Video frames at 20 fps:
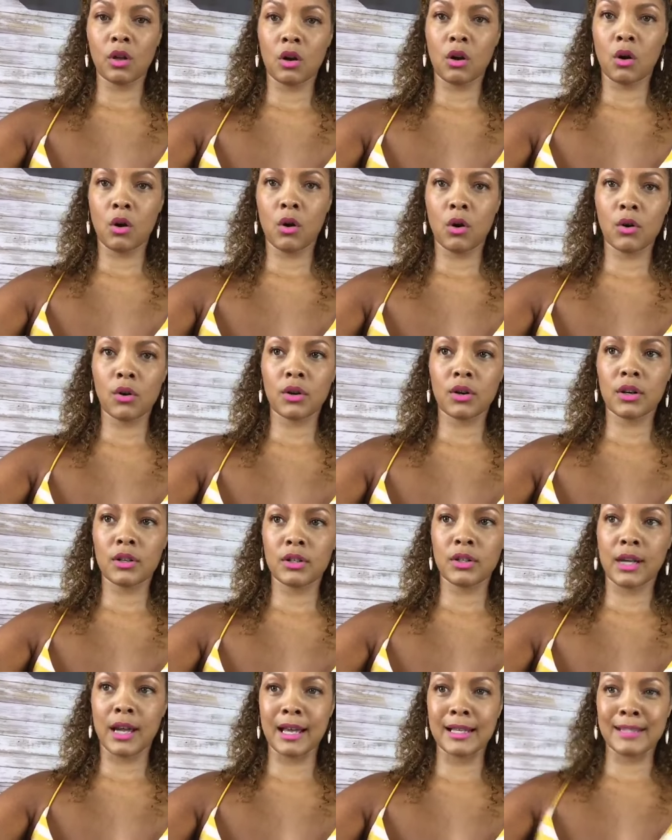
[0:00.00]
Hold on,
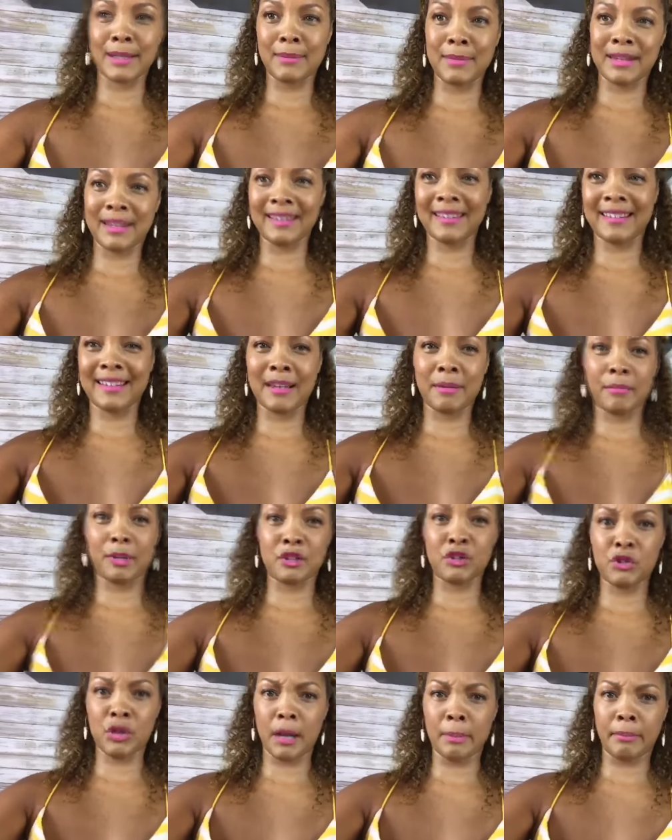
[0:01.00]
you guys. Let me get my
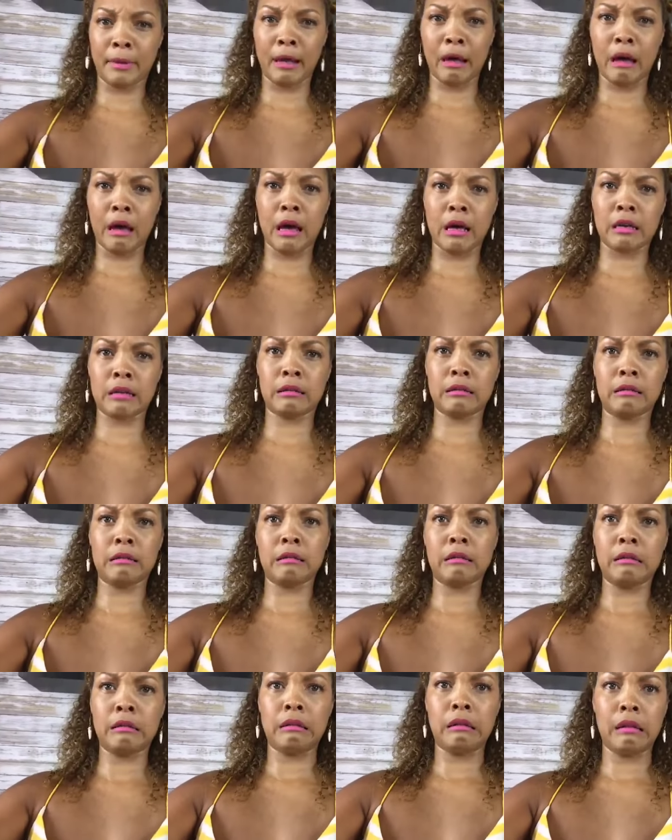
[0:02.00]
tripod
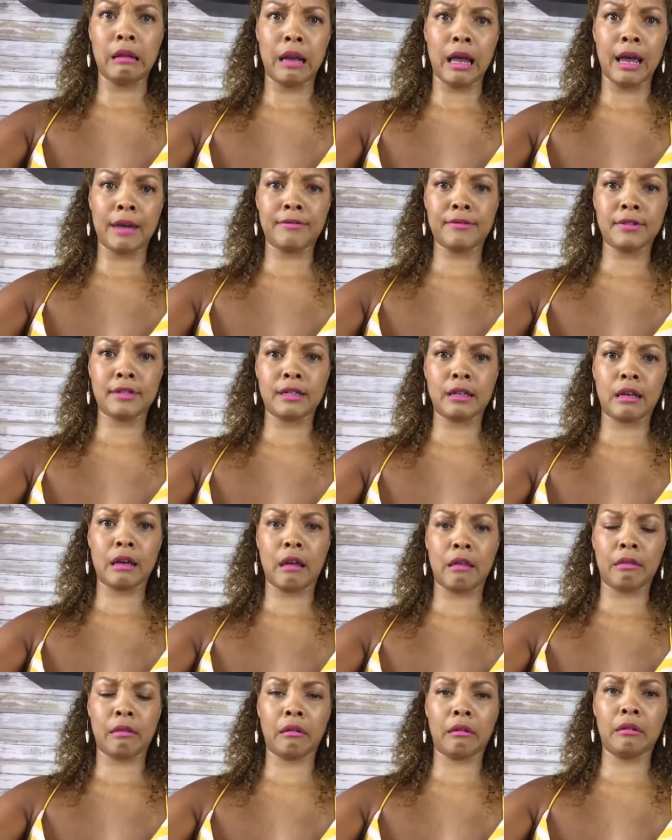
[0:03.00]
life
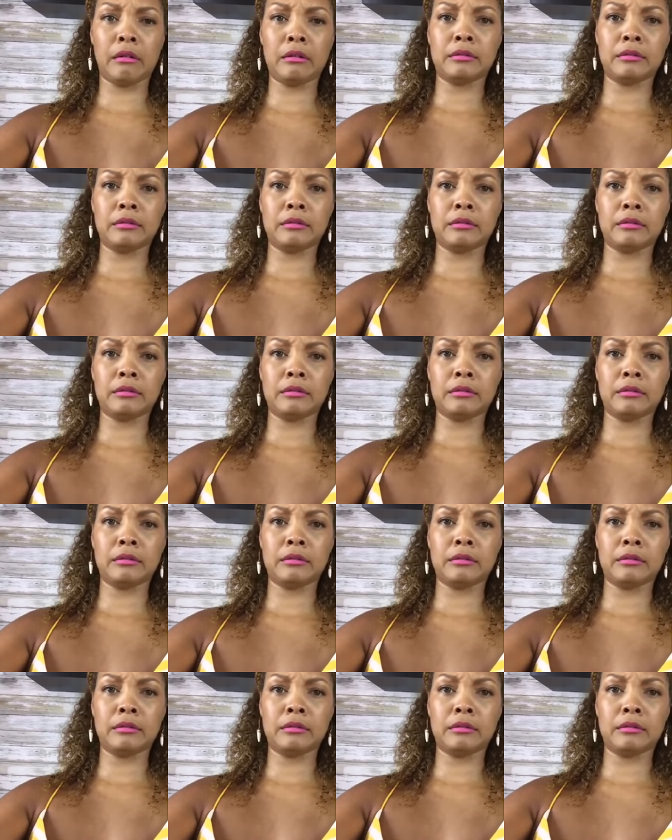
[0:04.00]
together.